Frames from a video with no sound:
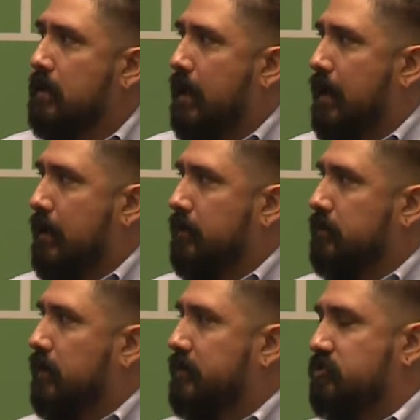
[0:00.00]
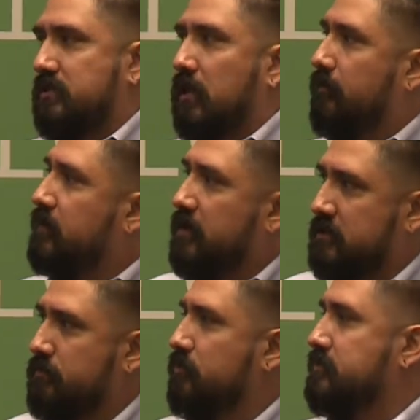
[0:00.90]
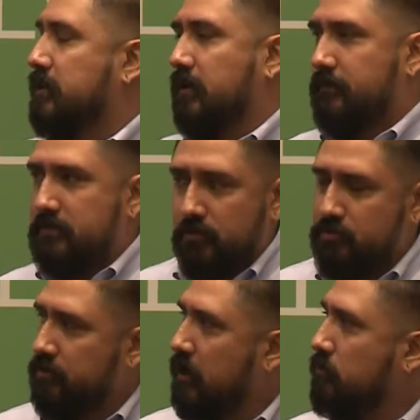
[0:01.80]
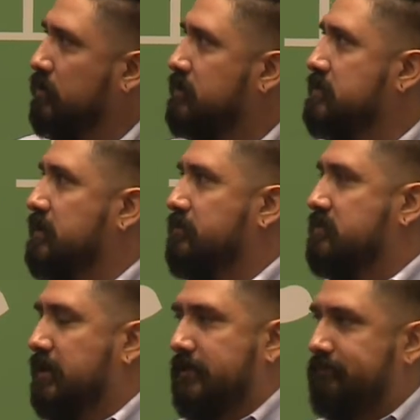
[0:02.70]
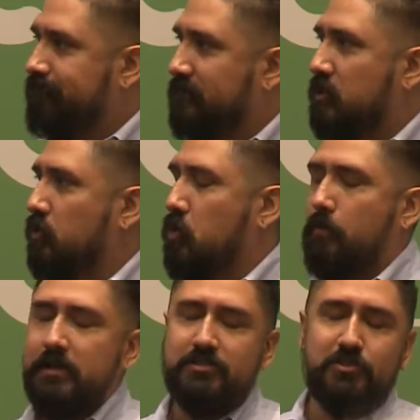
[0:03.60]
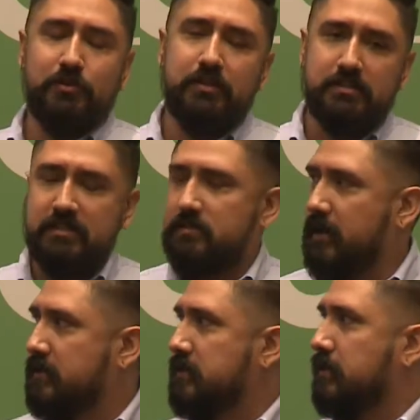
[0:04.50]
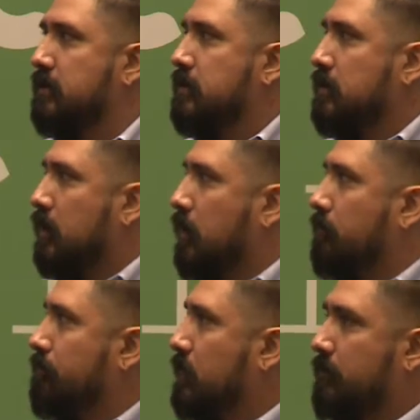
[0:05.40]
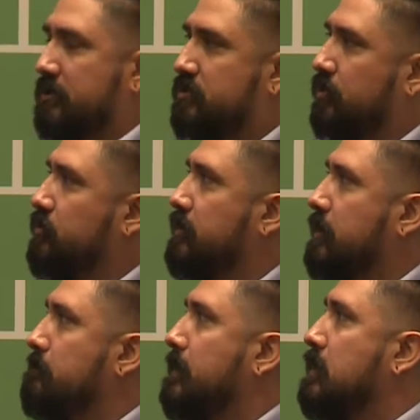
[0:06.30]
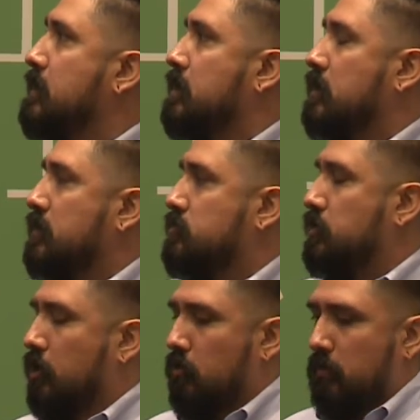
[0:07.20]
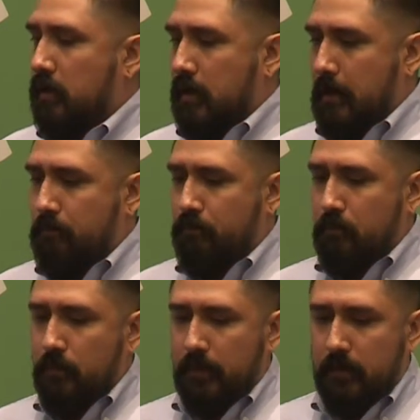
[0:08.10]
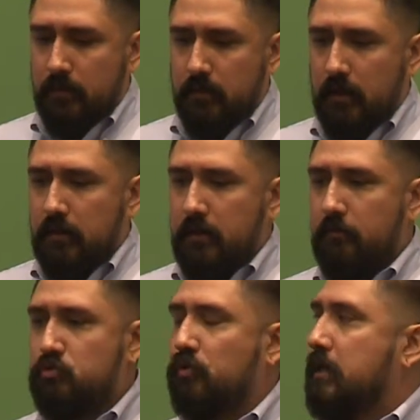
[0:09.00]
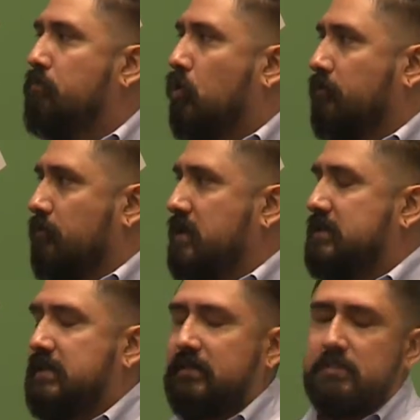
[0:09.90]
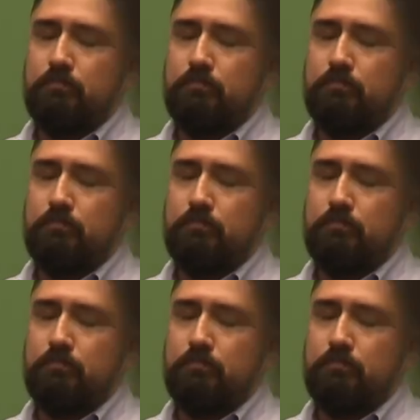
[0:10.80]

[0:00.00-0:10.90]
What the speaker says: And I just loved customers. I loved social networks. And I was like, nobody's doing this at Symantec. I'm going to start doing it. So it was really important for me to get this